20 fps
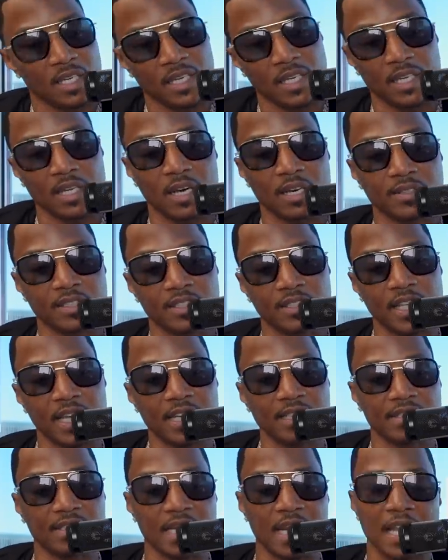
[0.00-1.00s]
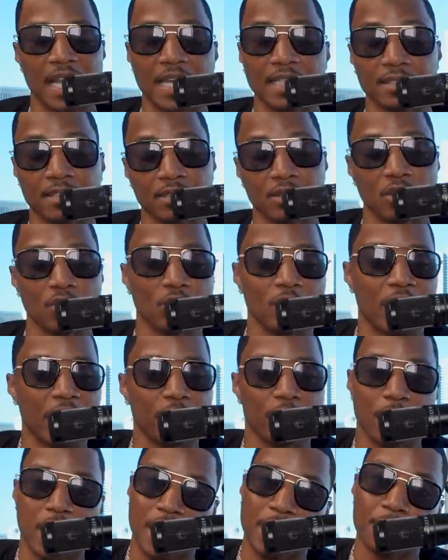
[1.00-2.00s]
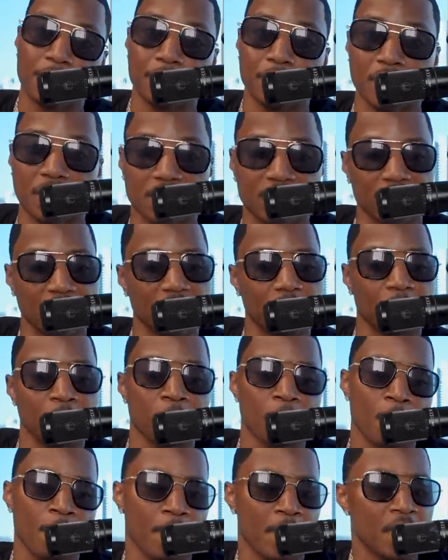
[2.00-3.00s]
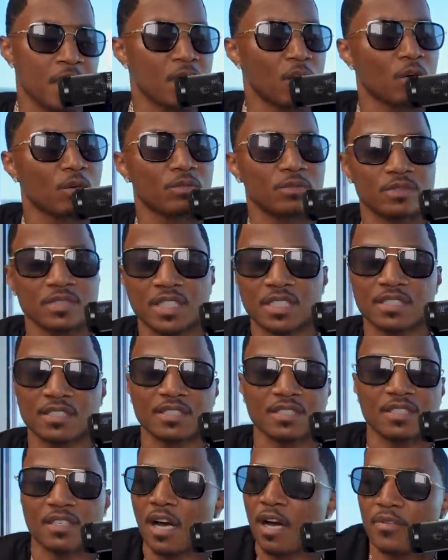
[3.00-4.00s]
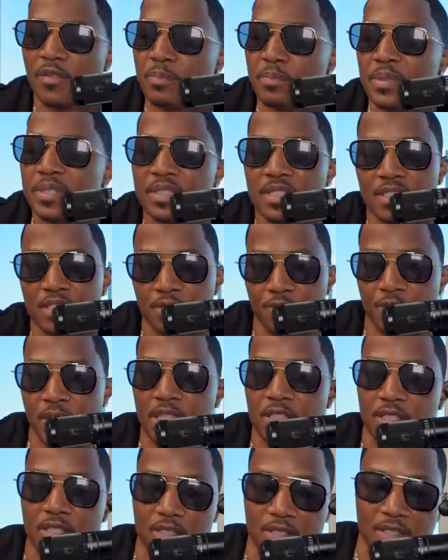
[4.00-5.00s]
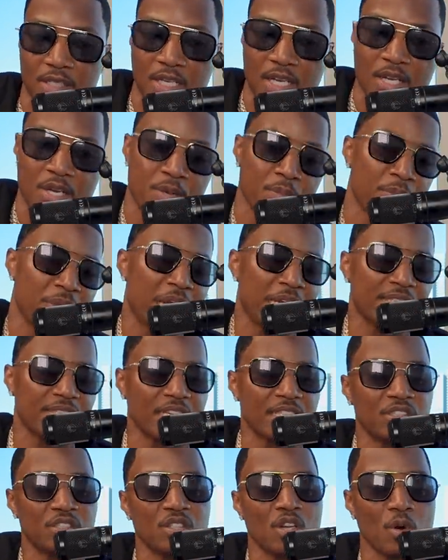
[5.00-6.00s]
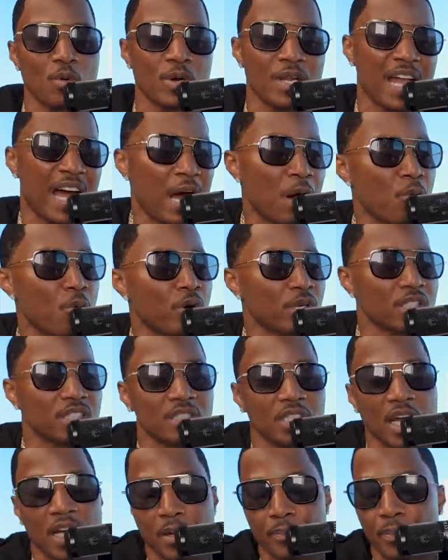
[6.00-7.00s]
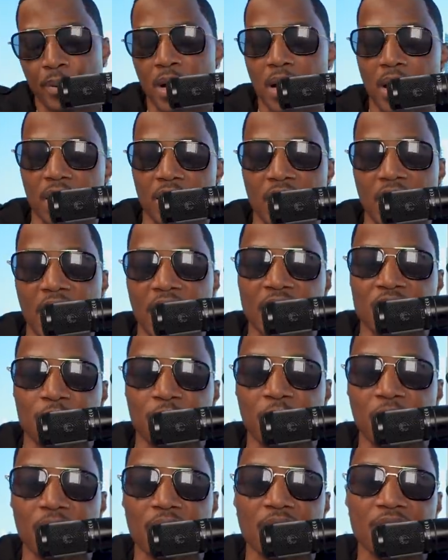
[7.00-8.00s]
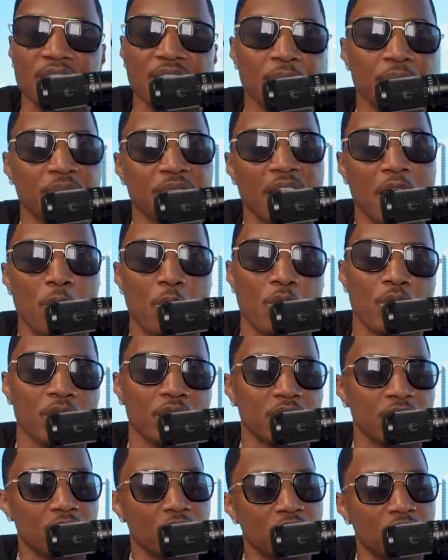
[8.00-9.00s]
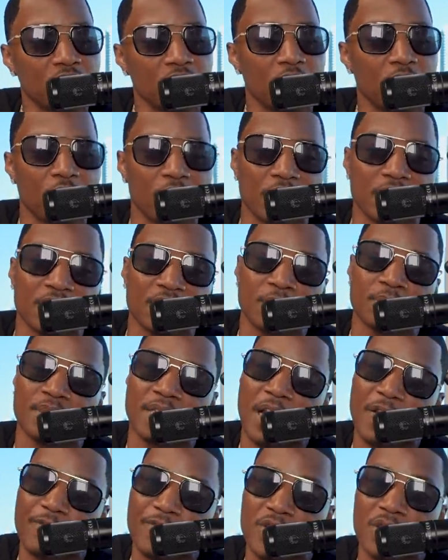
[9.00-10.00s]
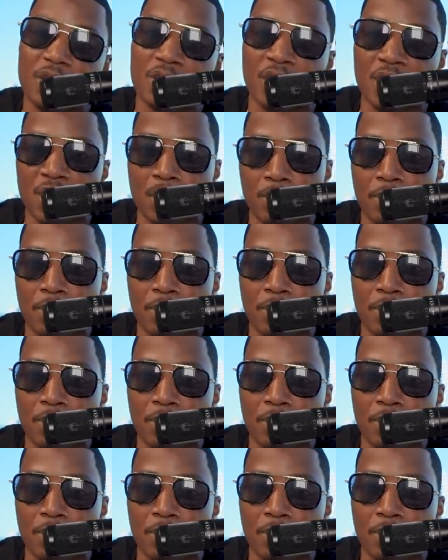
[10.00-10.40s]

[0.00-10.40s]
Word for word: and other things that I like to do, like writing books and, you know, just other business adventures. But I said, you know what? I want to start a podcast, man. It's something I want to do, you know, and it's something I feel good